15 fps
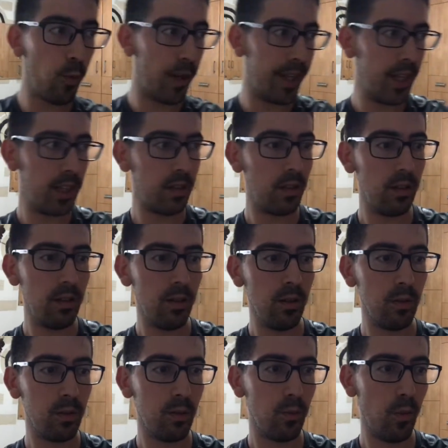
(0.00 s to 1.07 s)
we need to
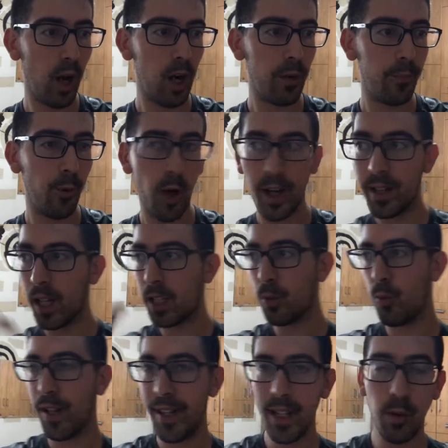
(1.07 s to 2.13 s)
do our product,
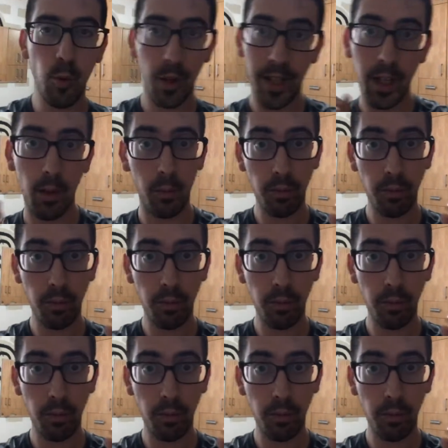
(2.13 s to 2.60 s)
we need, and